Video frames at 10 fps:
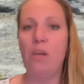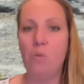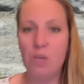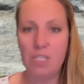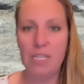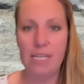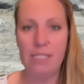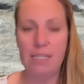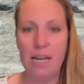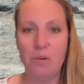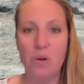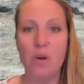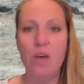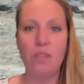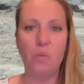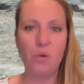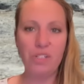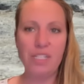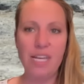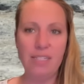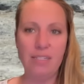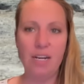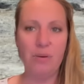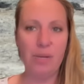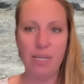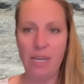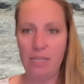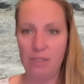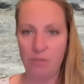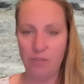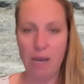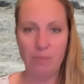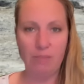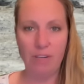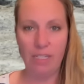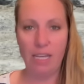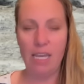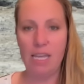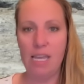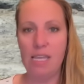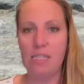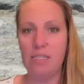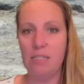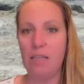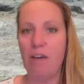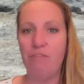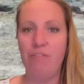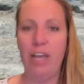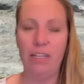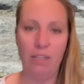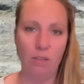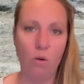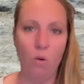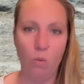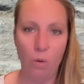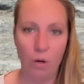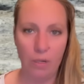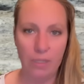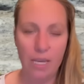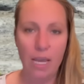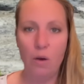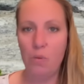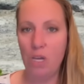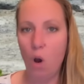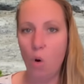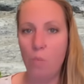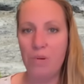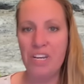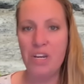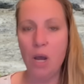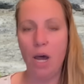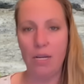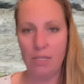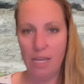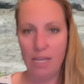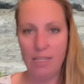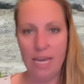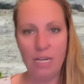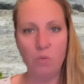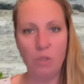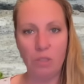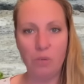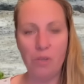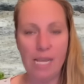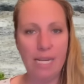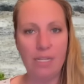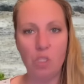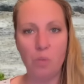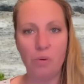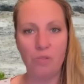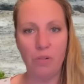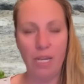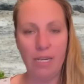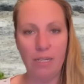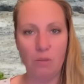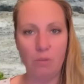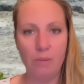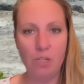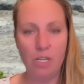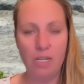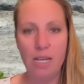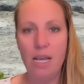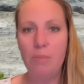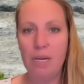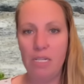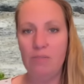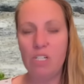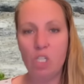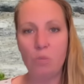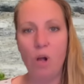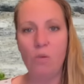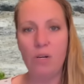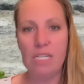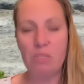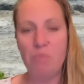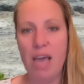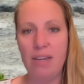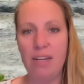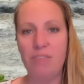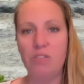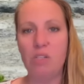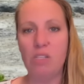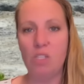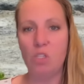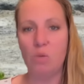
worst case scenario. The worst case scenario in case of Campi Flegrei is affecting the whole world. We hope not that it will create a supervolcanic eruption, but even a small one is bad enough because it's so